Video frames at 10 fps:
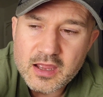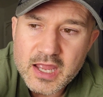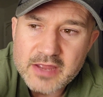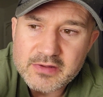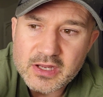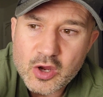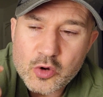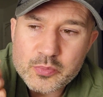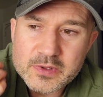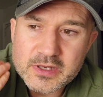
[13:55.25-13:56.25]
having
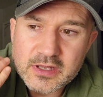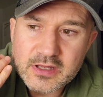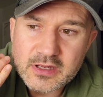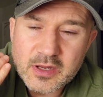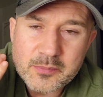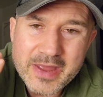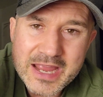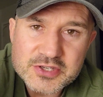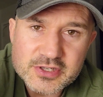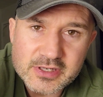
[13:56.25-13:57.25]
open
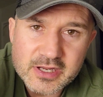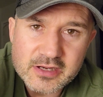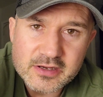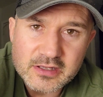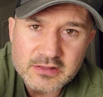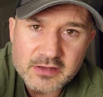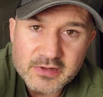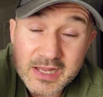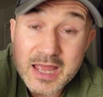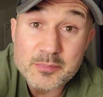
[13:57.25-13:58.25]
compassion, caring,
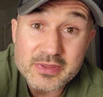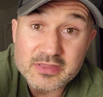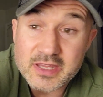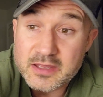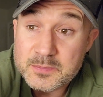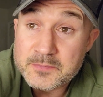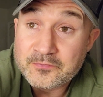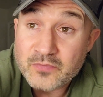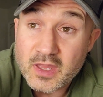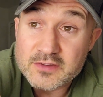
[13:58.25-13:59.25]
loving empathy.
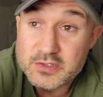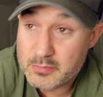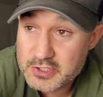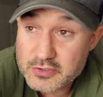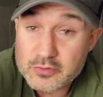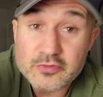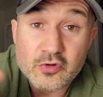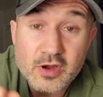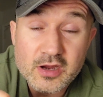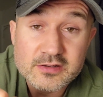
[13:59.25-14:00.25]
If somebody's going
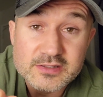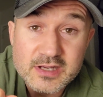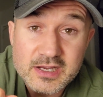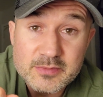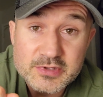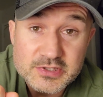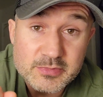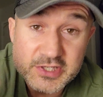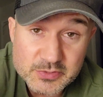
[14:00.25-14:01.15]
through a hard time, somebody